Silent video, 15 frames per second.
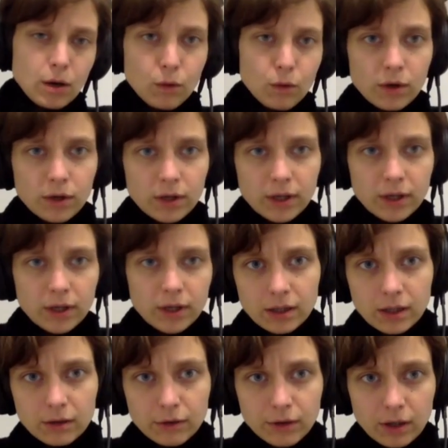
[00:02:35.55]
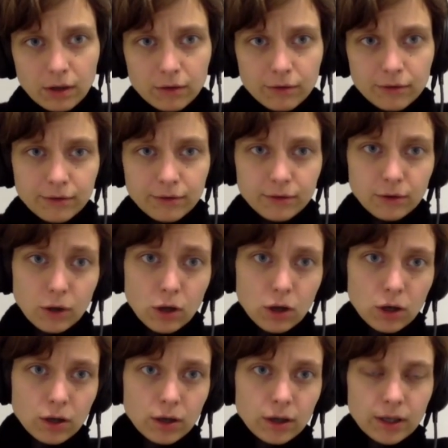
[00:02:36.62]
working in the area of
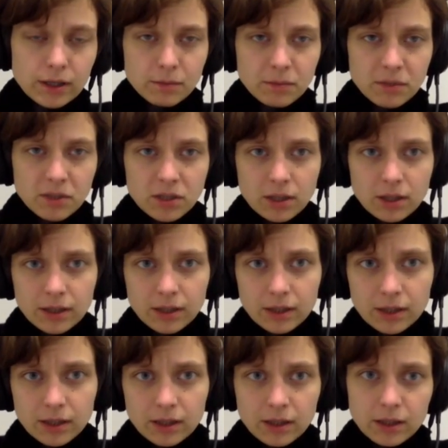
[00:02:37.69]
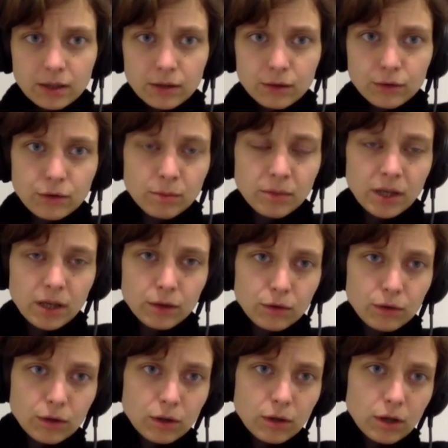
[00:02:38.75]
law, especially in European
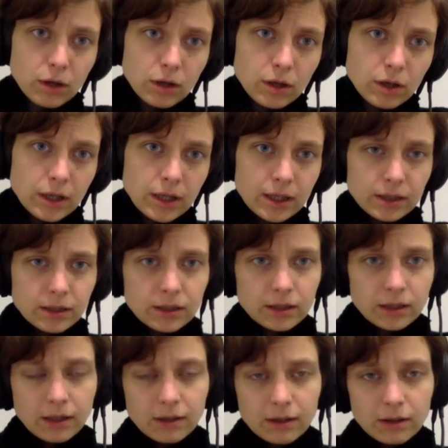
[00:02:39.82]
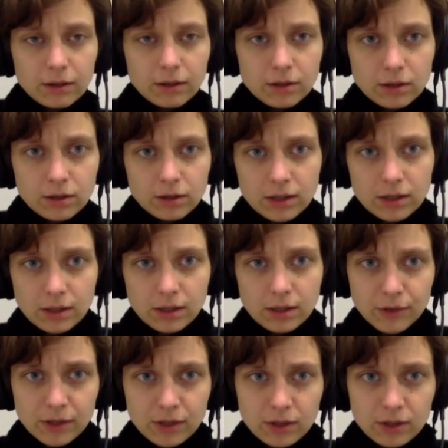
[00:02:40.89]
Union law, and I also did
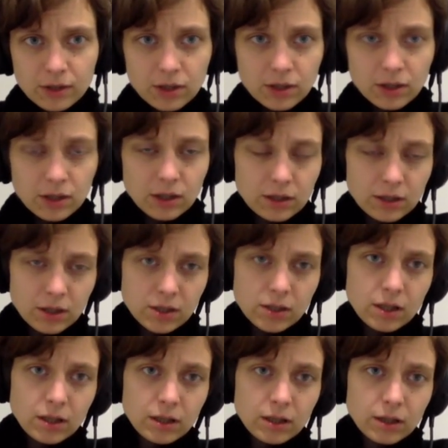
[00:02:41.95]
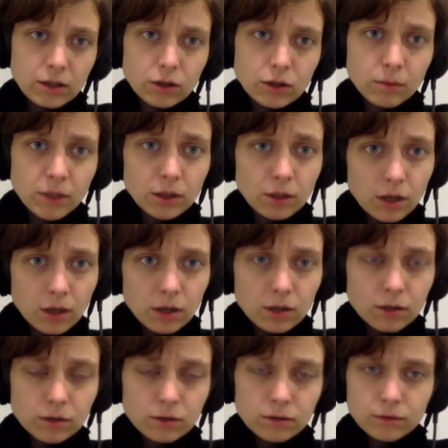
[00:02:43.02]
some research in international economic
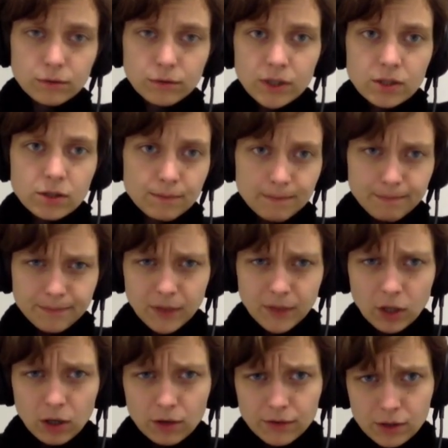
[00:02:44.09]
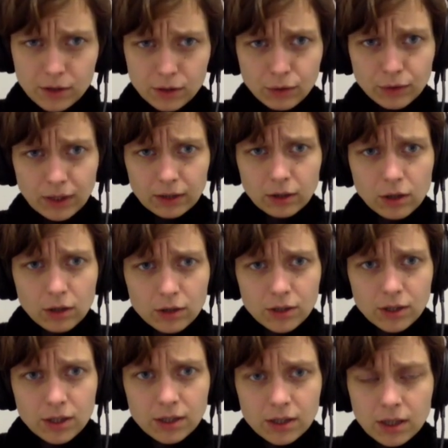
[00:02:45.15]
law, which governs new
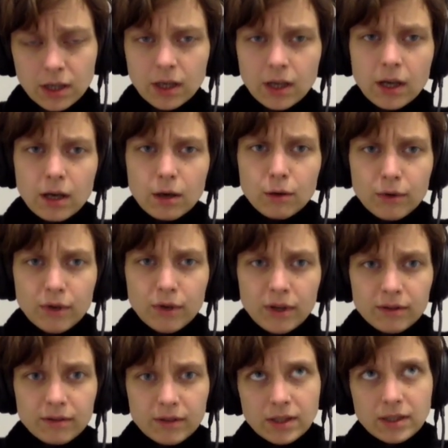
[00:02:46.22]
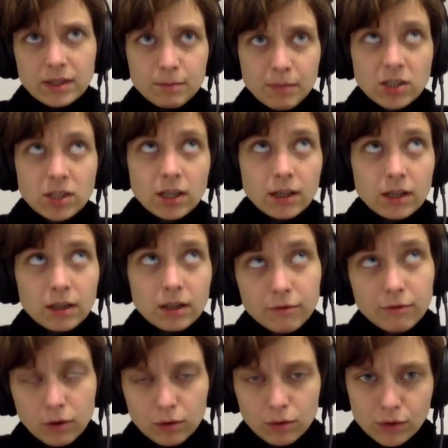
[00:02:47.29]
technologies, with a special
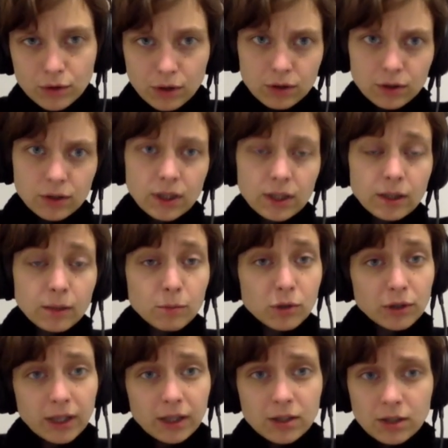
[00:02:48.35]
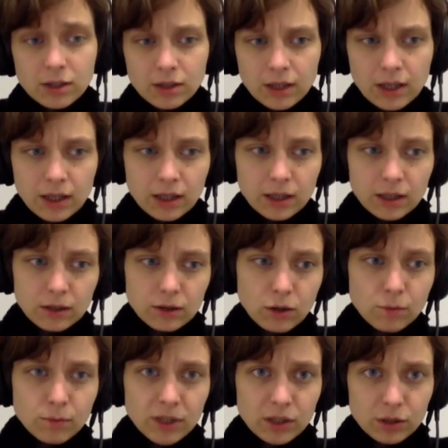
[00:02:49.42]
focus on data protection and
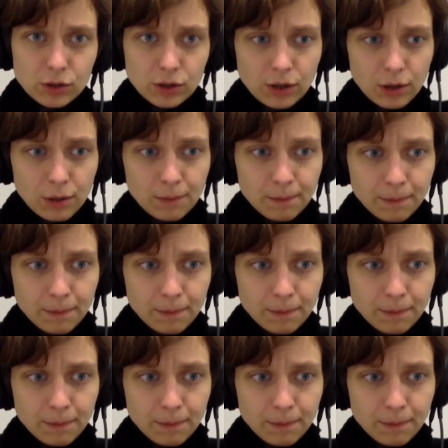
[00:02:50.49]
competition law.